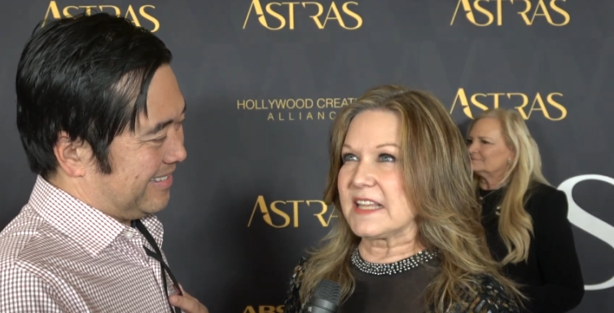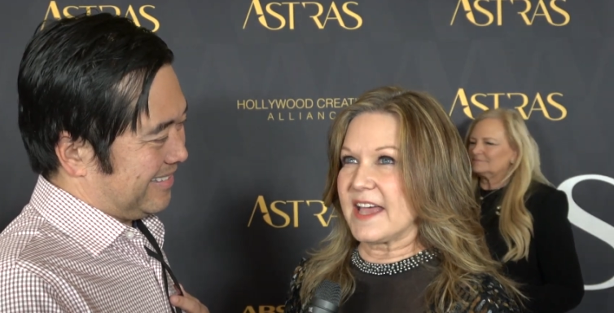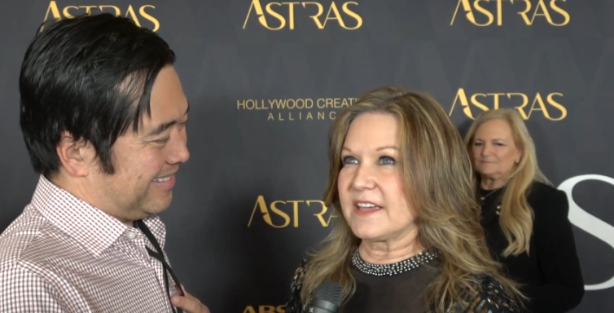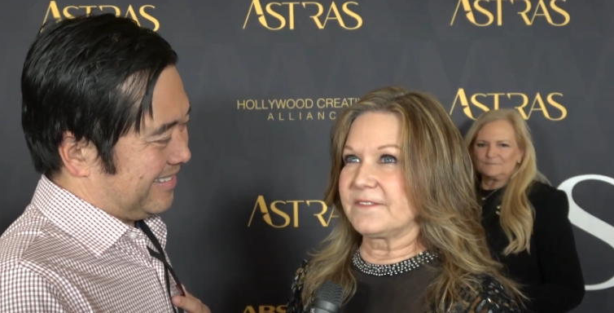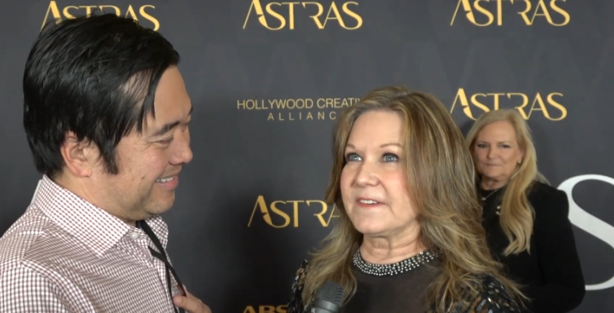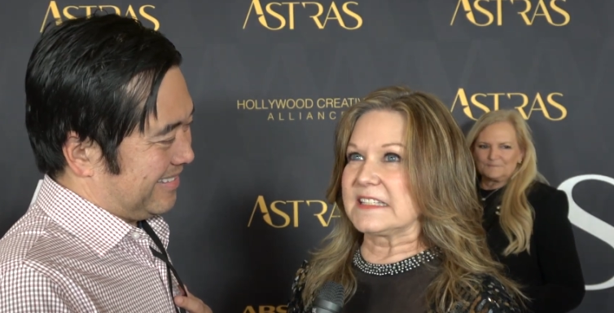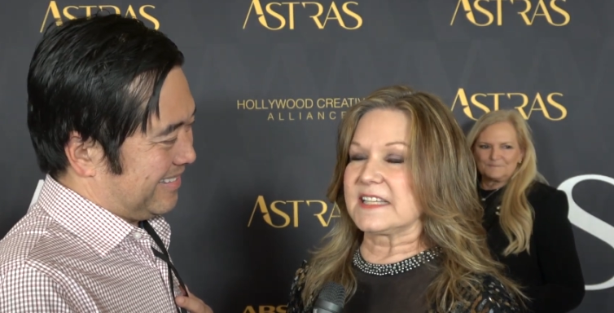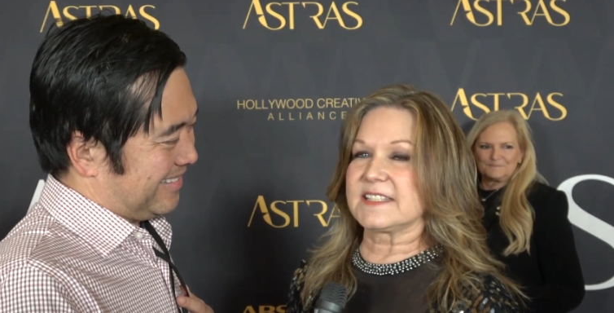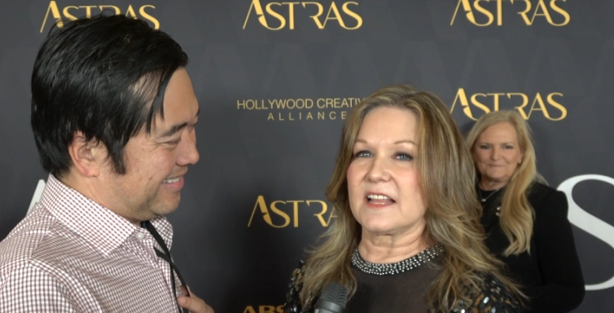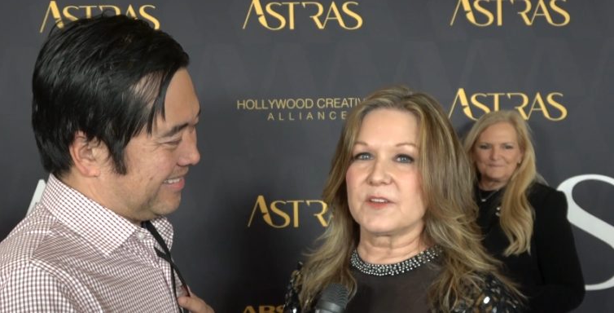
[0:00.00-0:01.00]
Speaker 1: life is
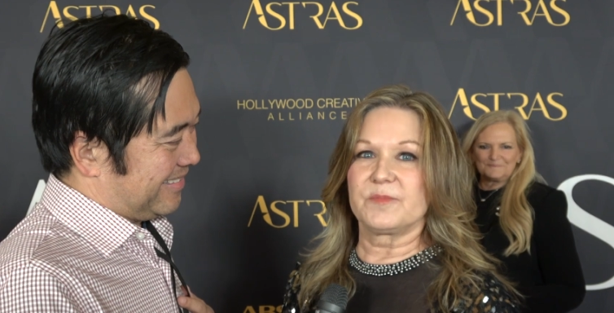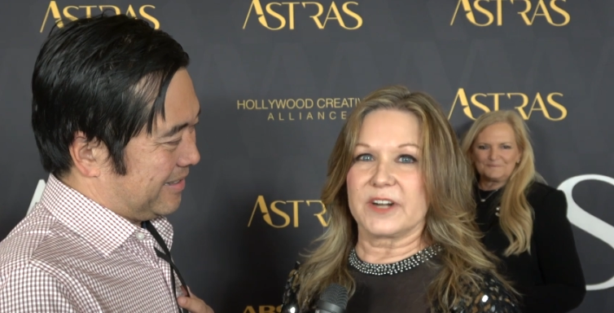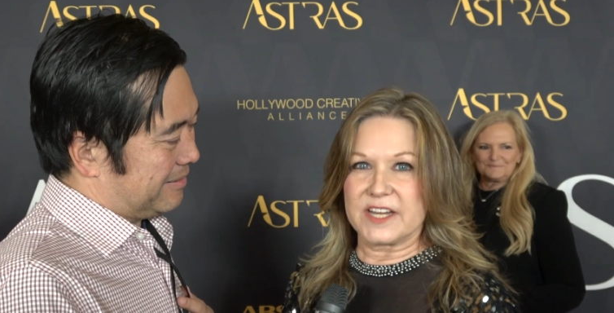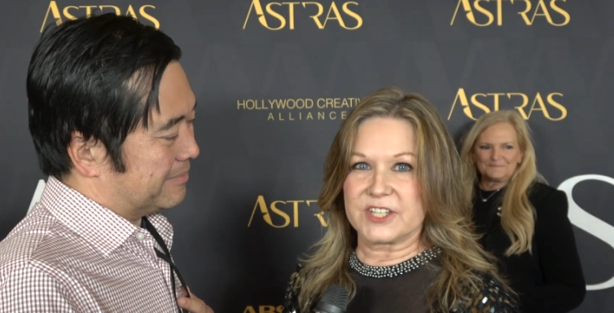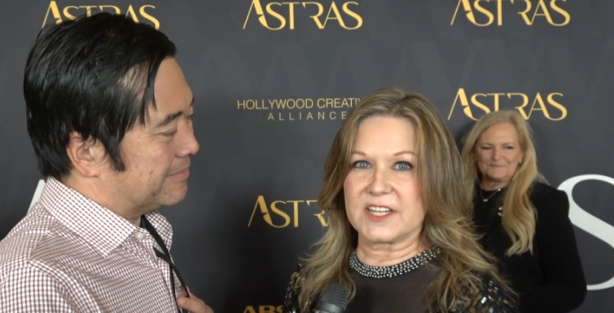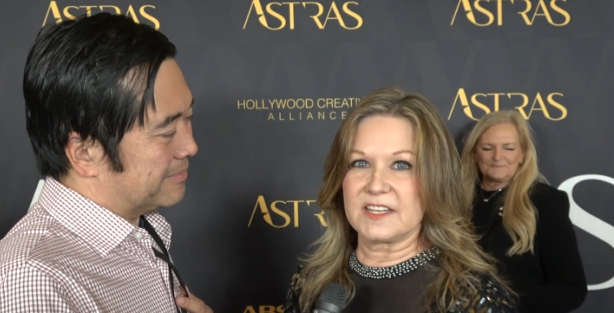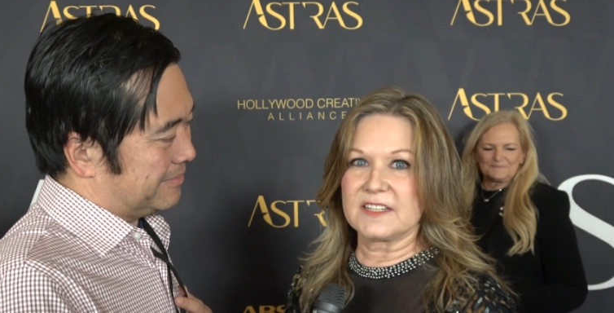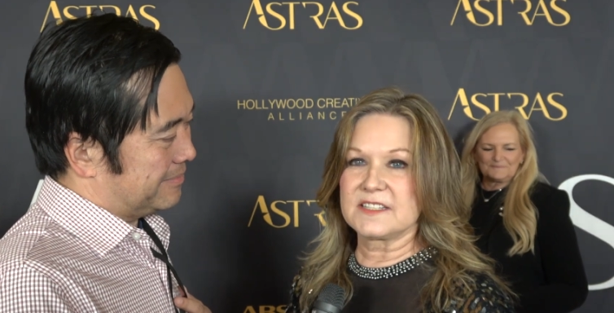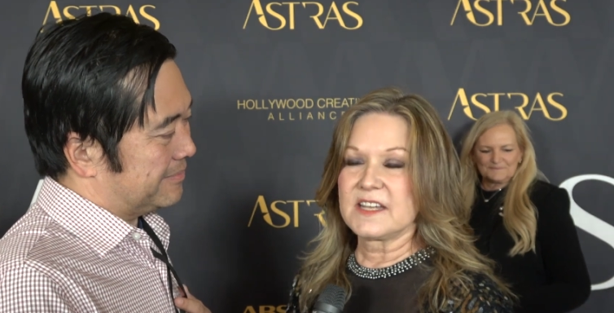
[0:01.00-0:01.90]
a celebration.